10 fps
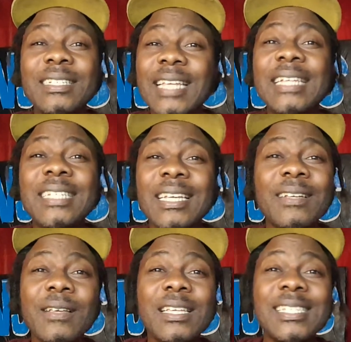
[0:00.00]

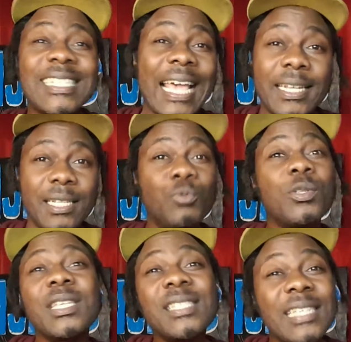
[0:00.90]
dating site. It
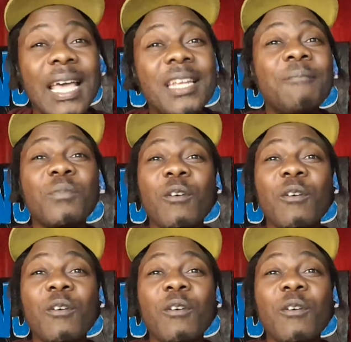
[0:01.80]
was a site